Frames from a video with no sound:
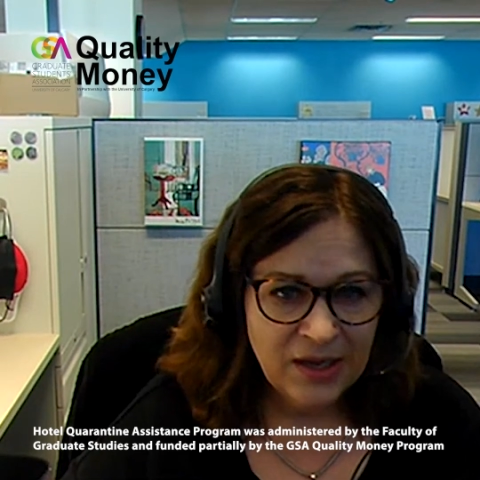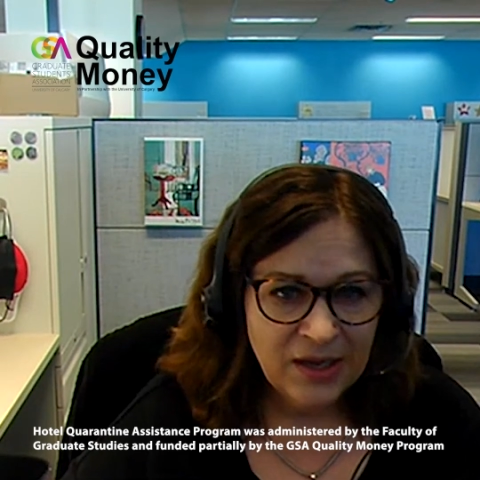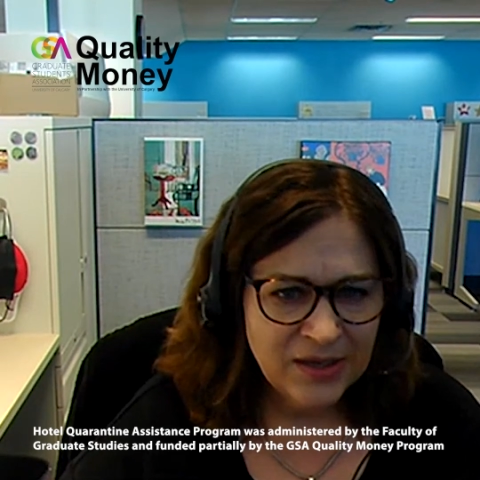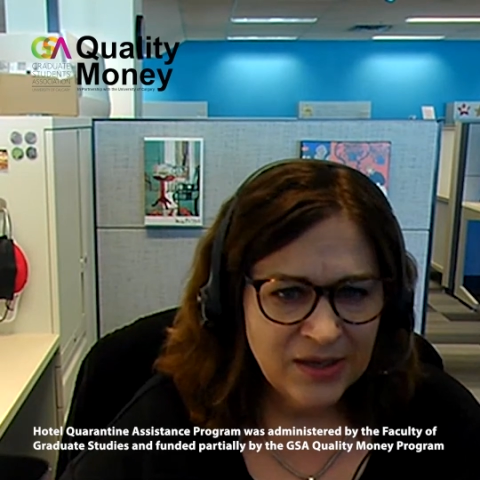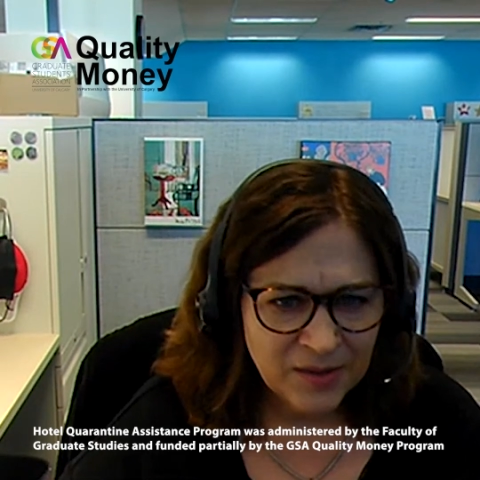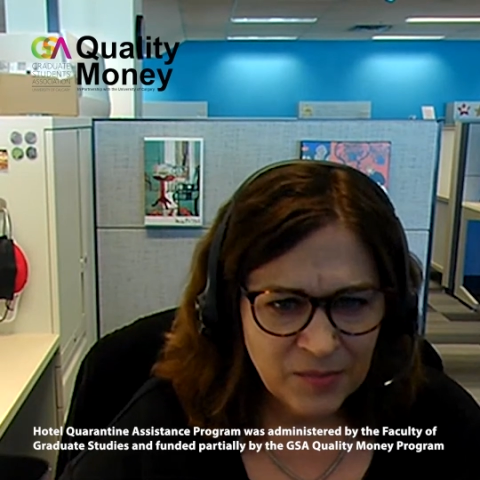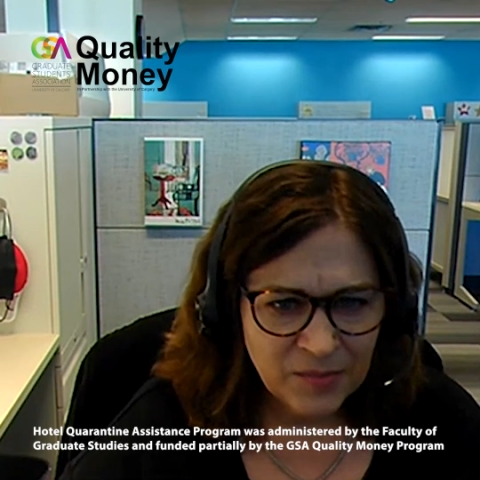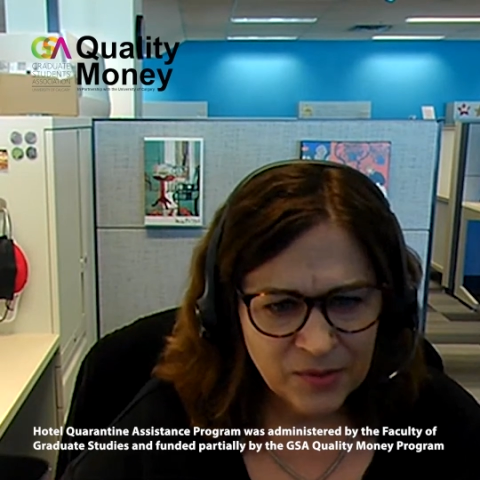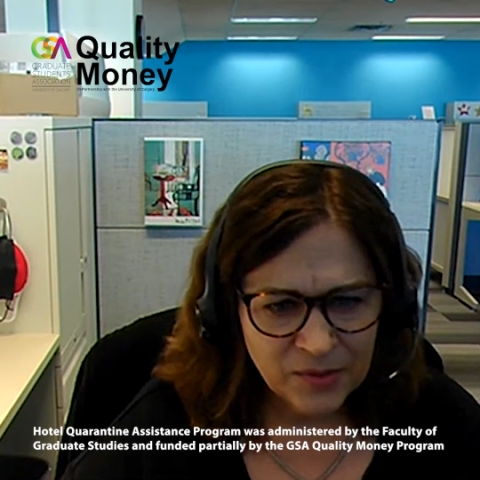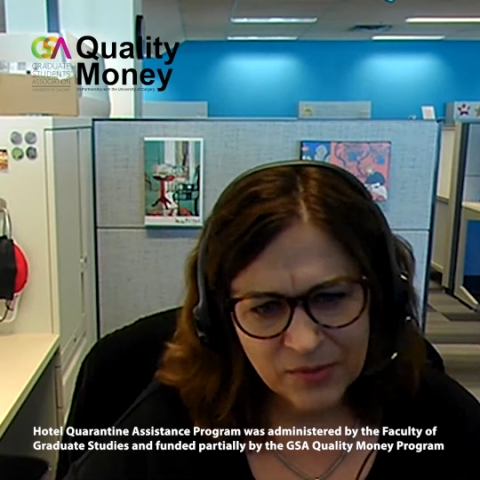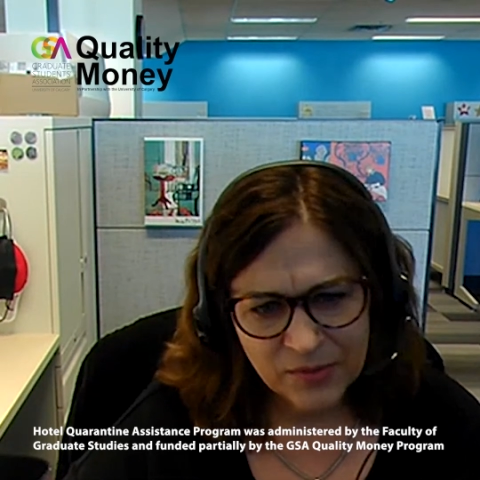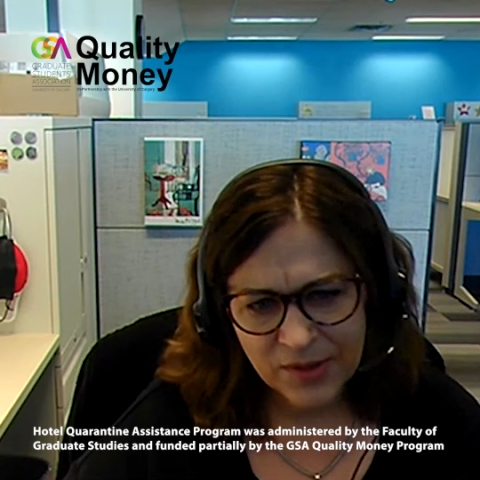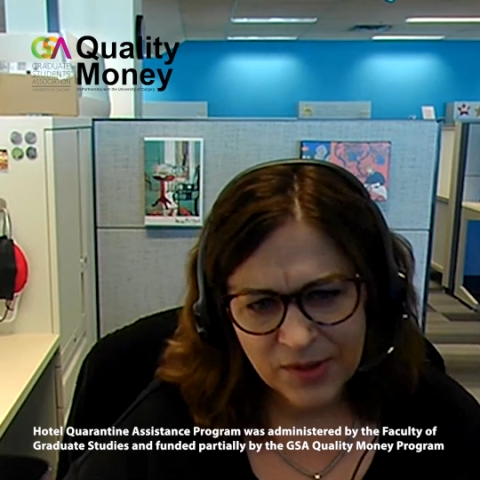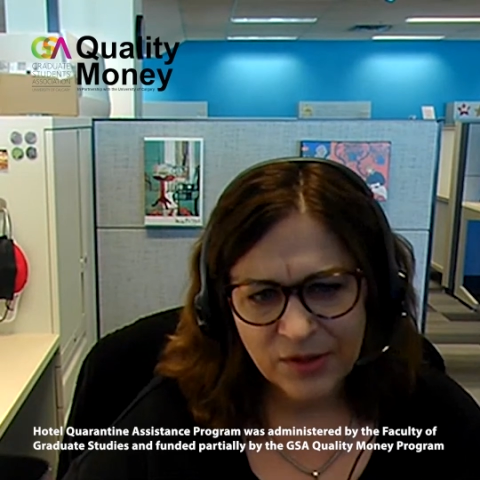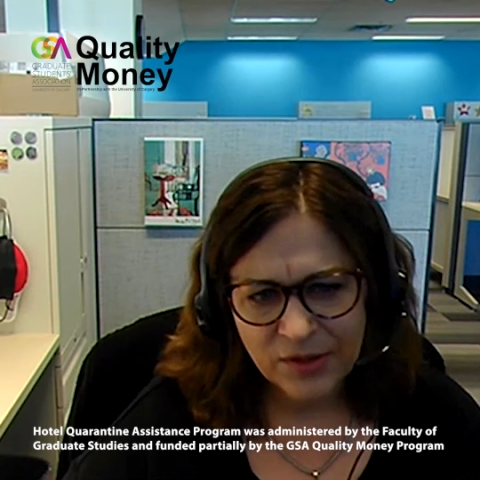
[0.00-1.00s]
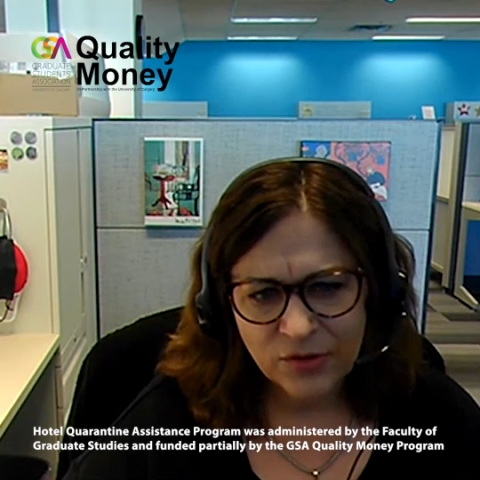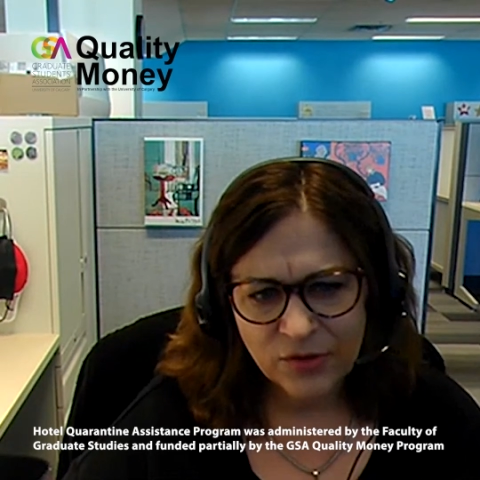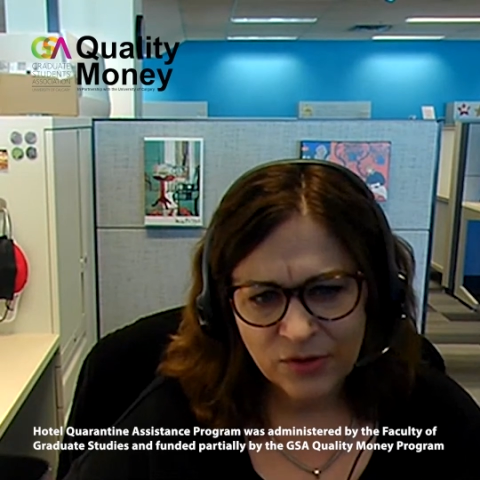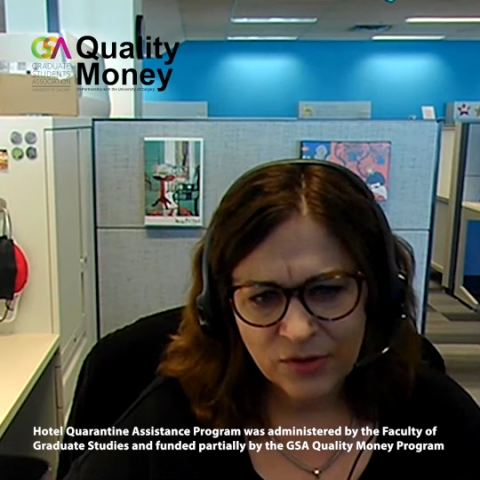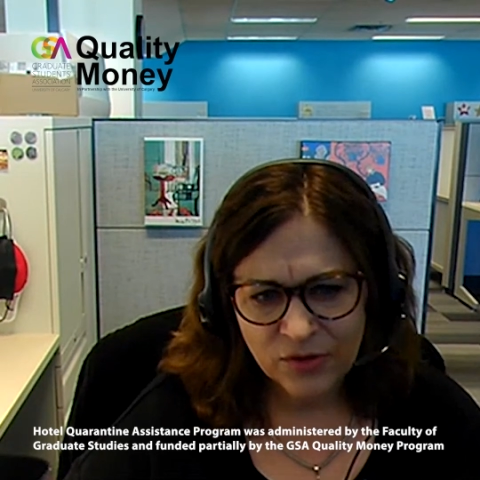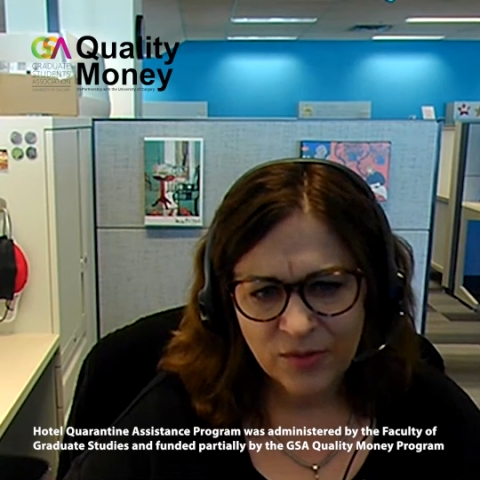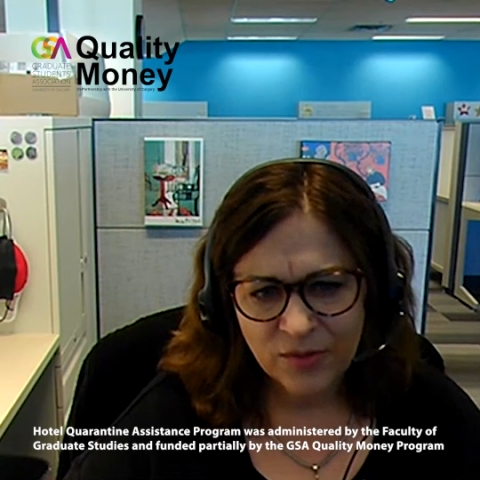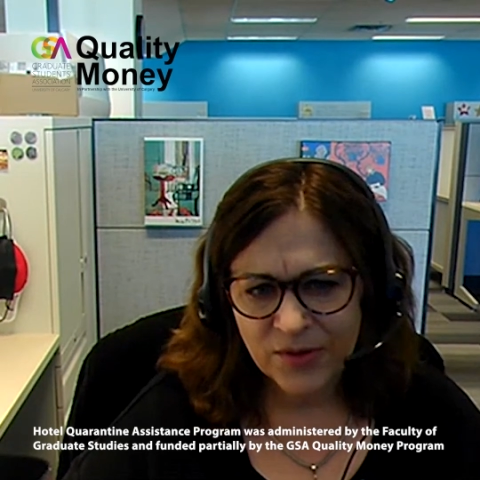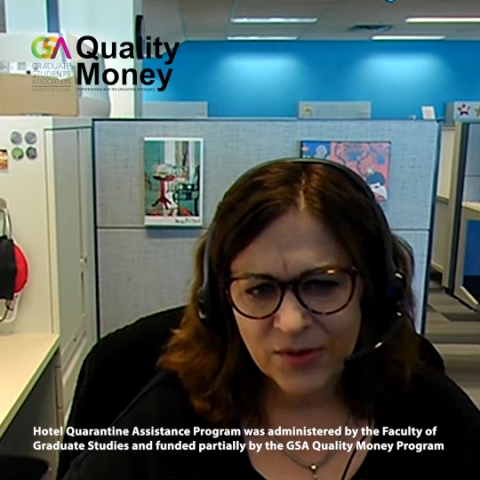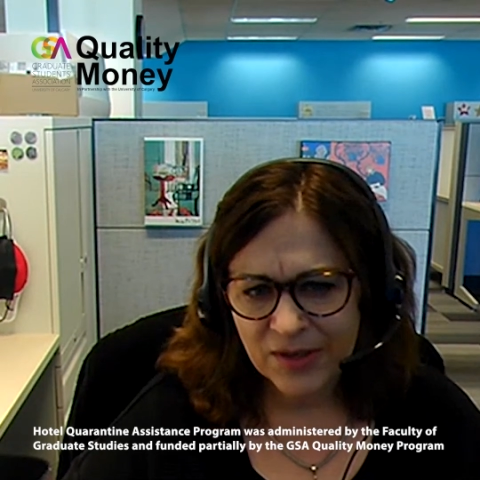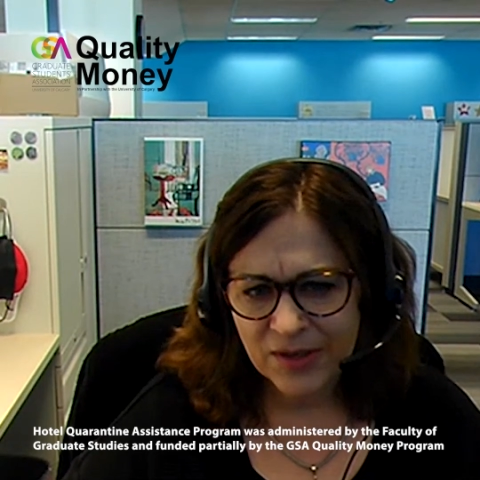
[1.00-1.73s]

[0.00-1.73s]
it did build relationships.